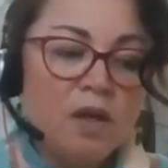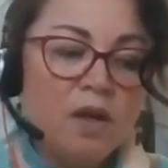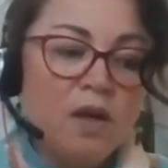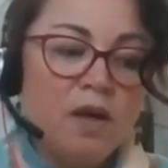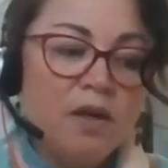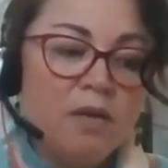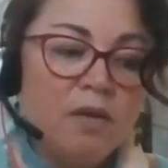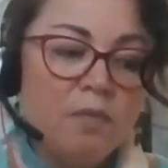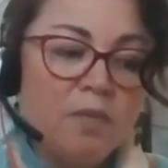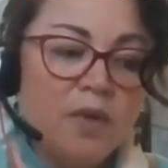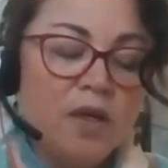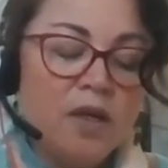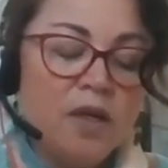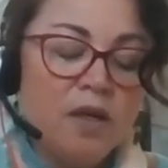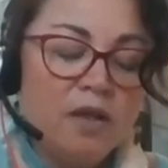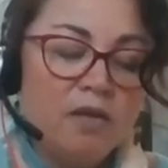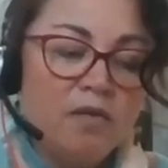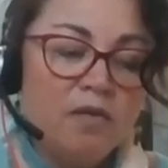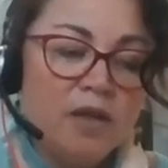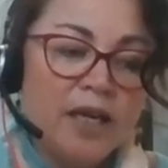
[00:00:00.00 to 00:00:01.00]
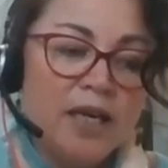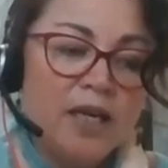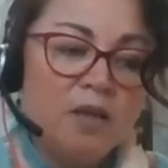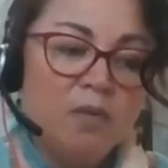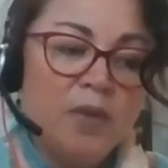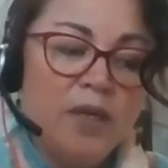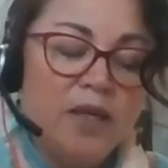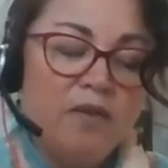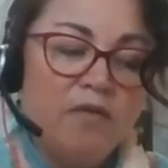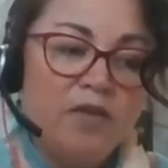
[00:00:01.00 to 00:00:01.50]
Another
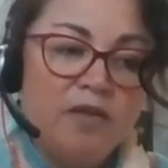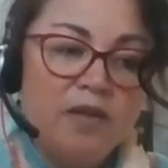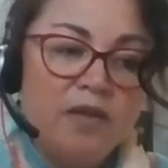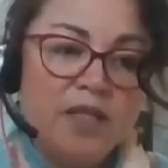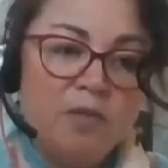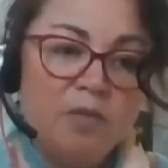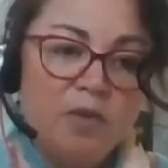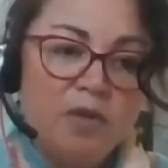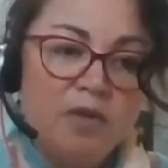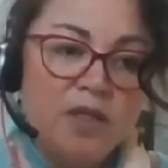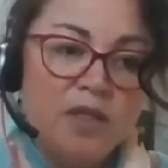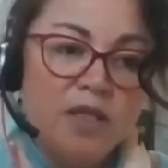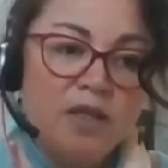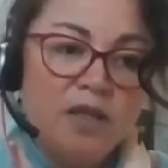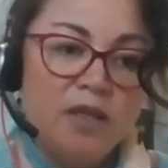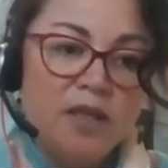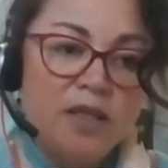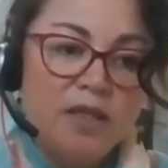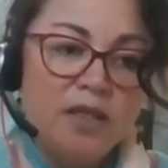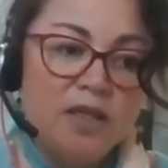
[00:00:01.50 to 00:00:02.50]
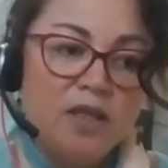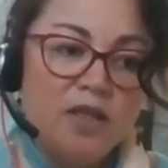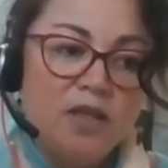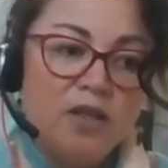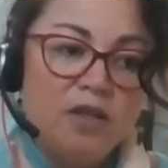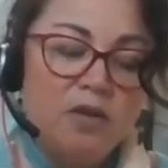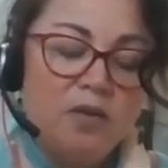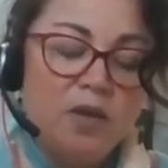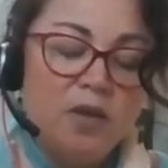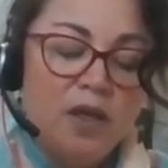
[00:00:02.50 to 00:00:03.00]
academy very similar in size
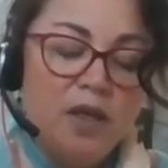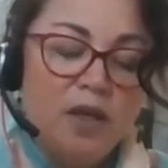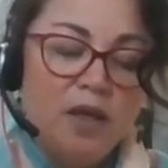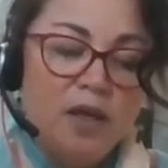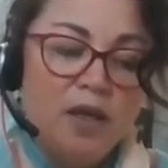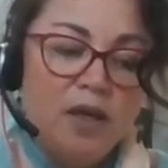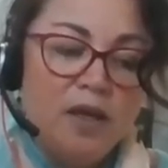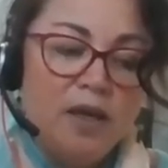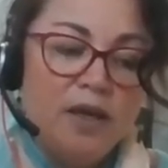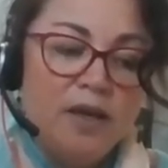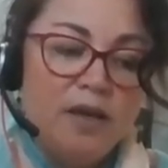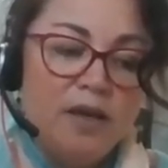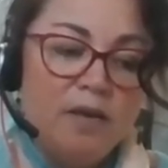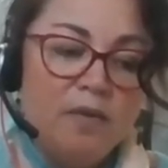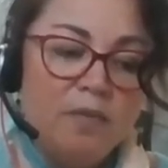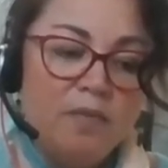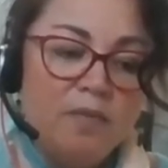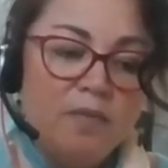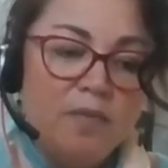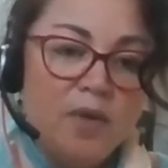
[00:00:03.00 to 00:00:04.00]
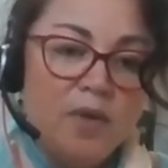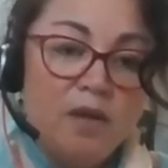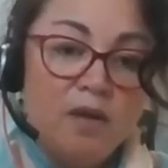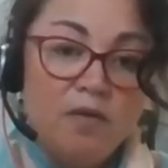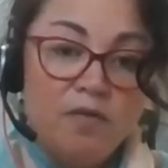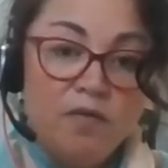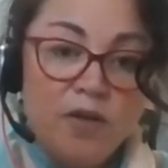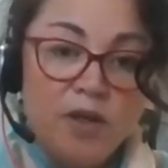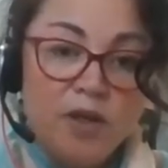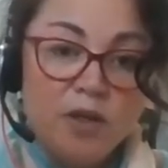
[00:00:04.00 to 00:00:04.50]
to our
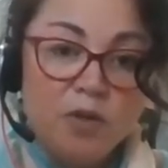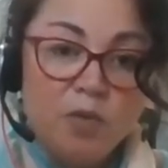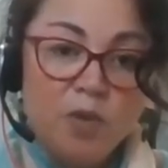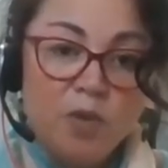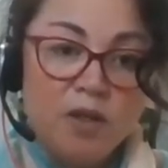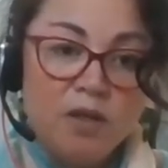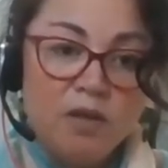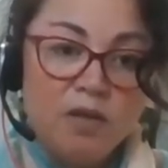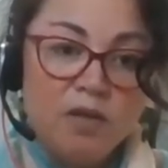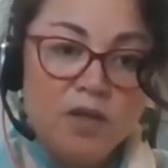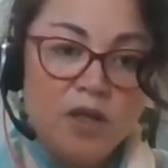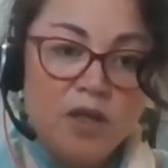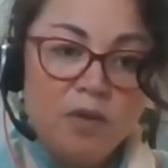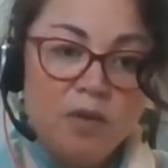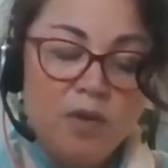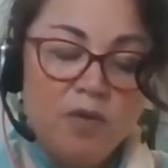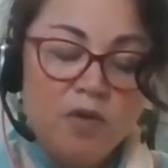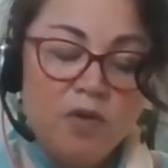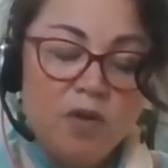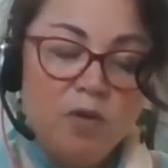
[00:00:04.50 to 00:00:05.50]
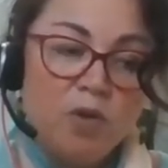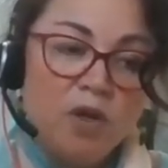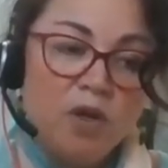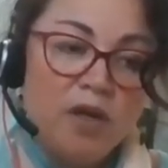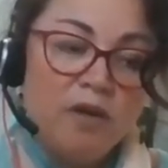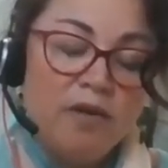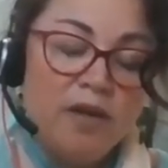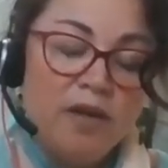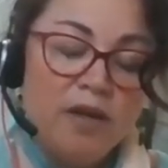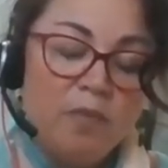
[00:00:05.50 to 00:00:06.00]
first one. So we've got
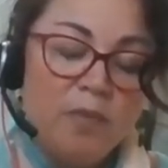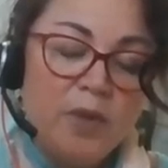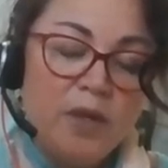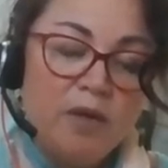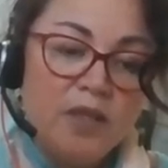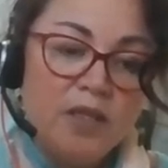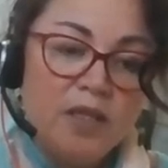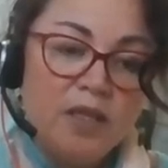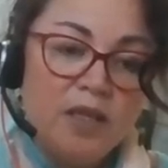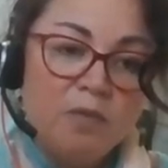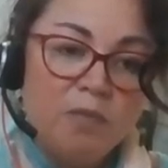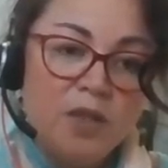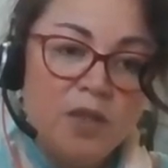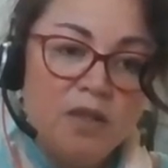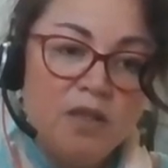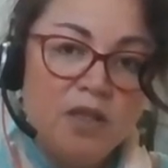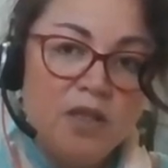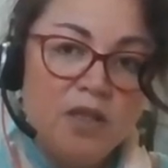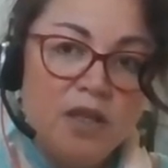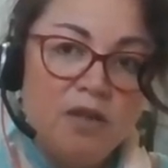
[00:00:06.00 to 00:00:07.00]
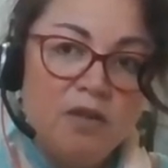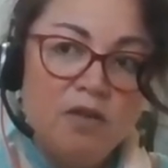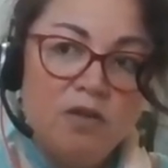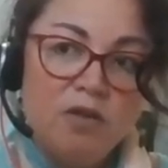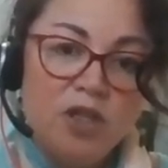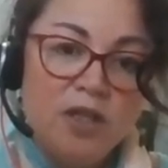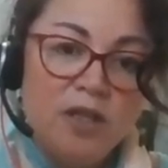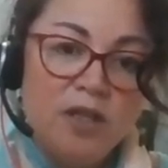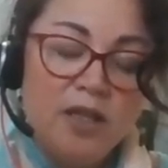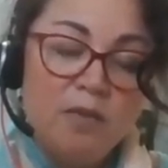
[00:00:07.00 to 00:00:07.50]
Priory at Bury St Edmunds, Stone
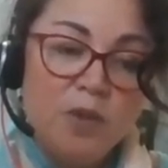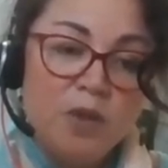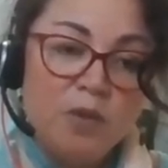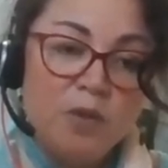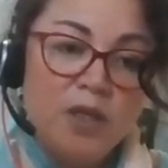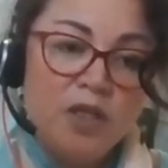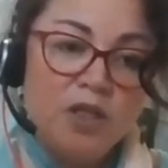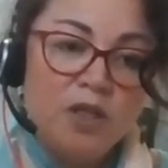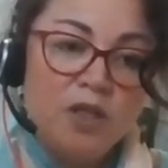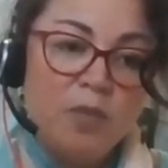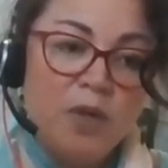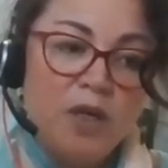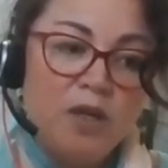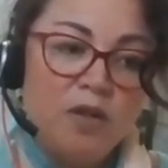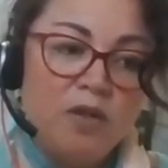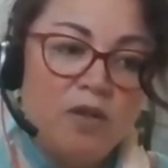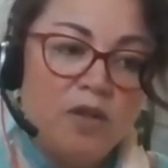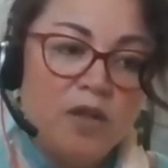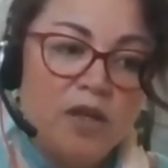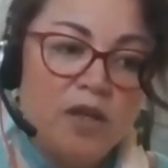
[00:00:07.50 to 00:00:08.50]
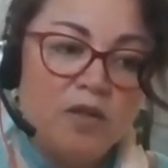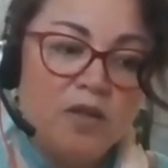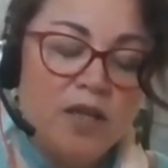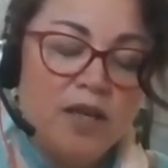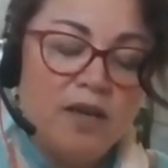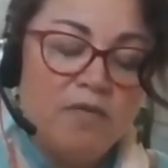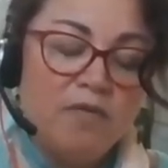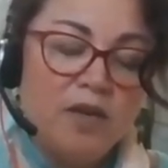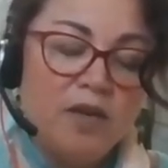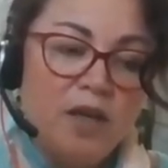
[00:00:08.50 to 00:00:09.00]
Lodge in Ipswich, and both of those
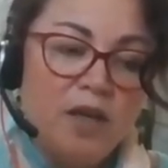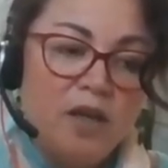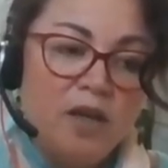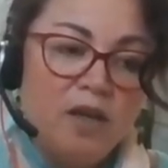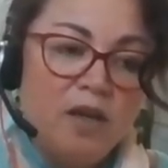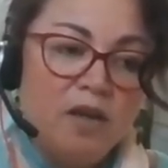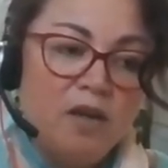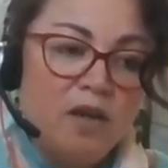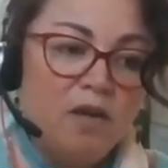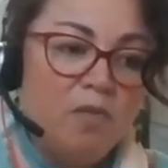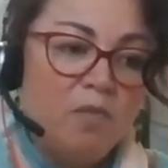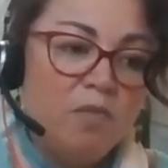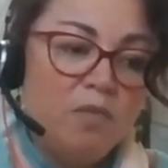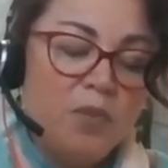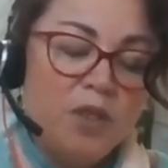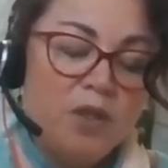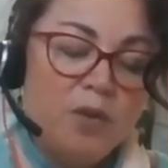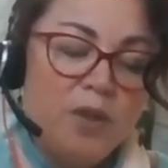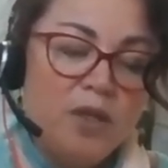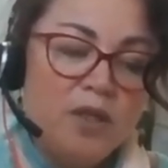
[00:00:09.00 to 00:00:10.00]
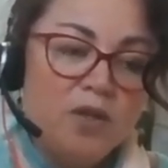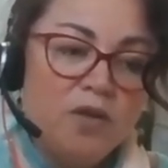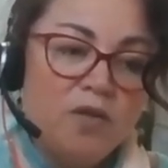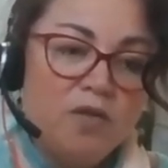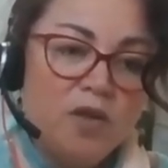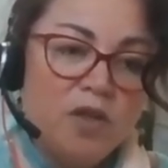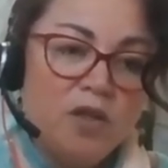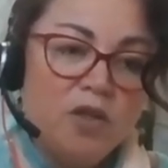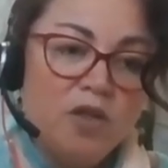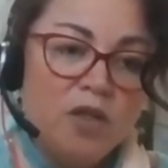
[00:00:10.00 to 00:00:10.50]
have between sort of
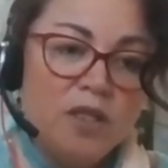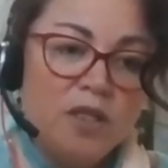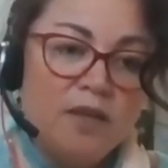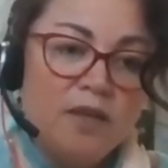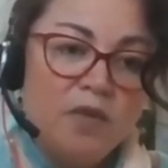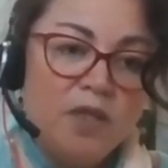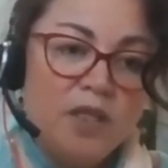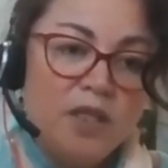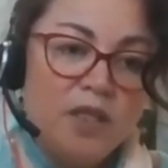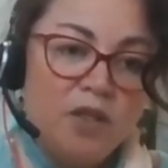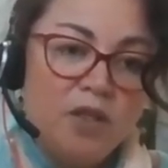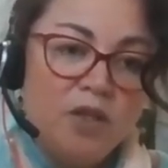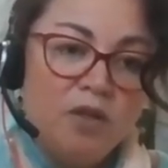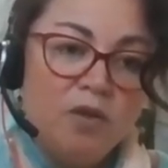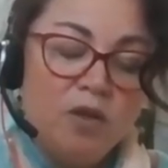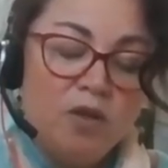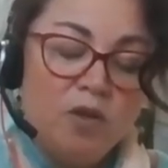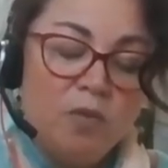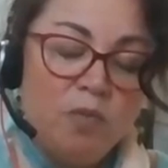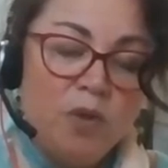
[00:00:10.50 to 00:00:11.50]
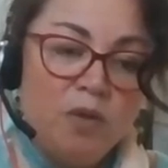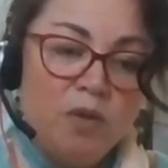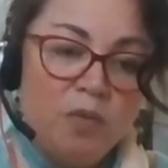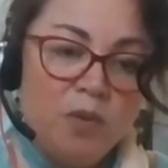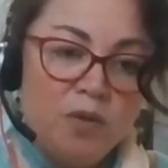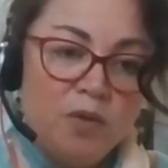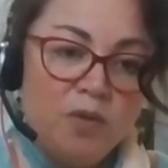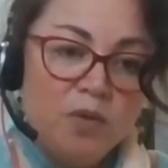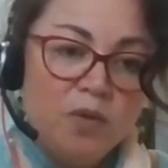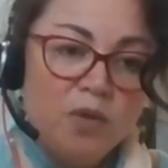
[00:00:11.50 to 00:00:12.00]
170 and 200
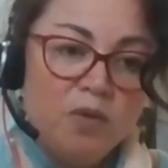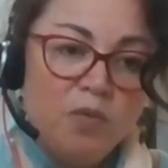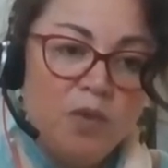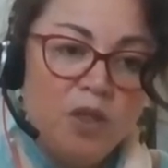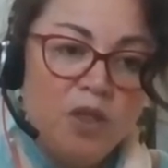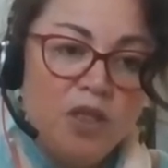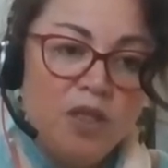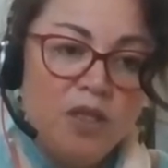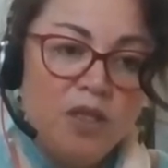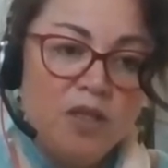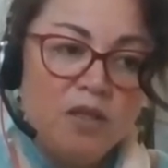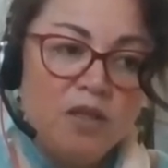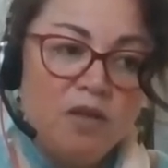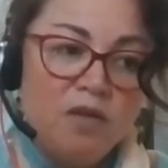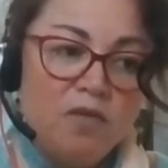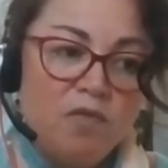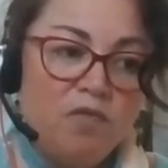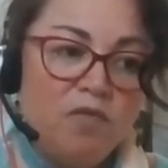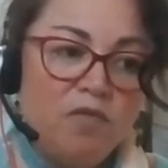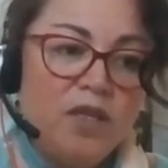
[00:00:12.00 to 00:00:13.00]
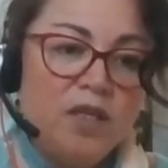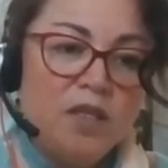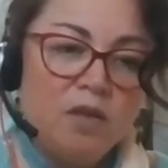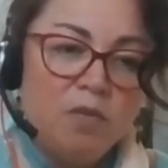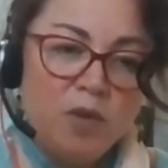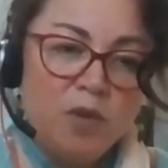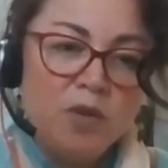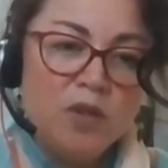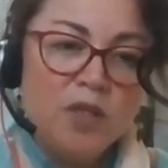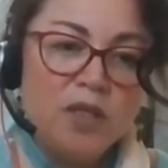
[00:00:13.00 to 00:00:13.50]
pupils, which is
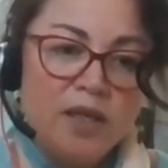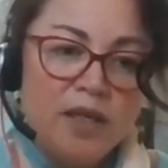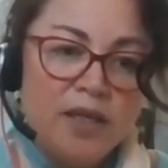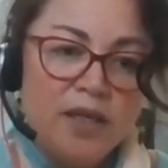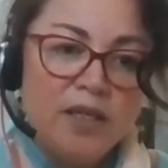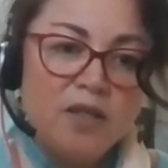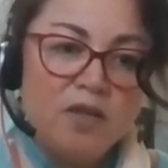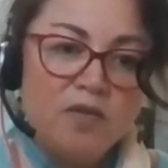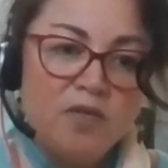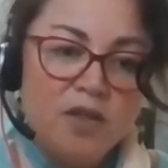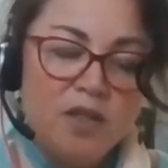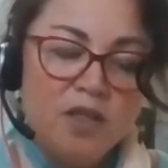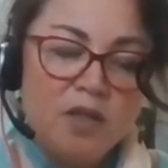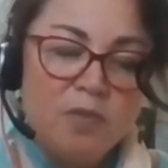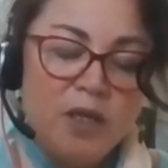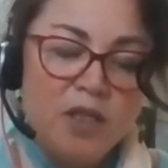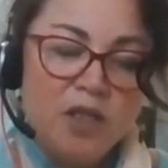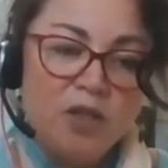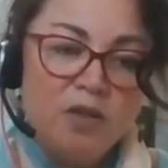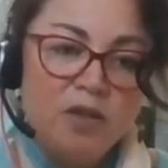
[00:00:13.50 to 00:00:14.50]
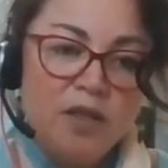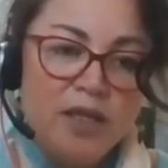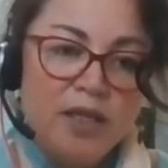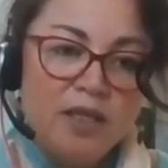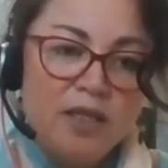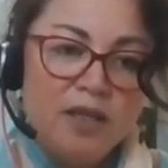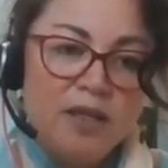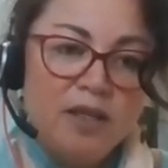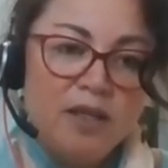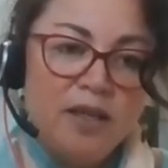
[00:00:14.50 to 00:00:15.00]
reasonable size for special
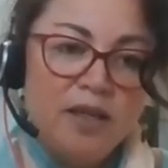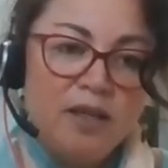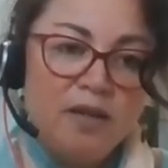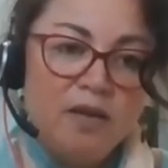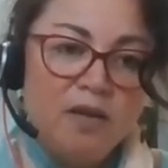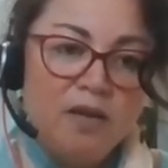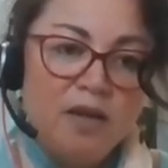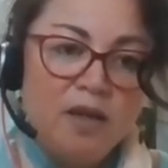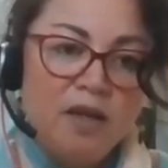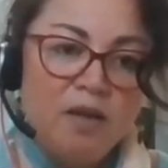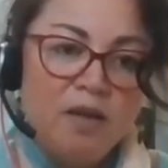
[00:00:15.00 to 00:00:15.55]
needs, and they're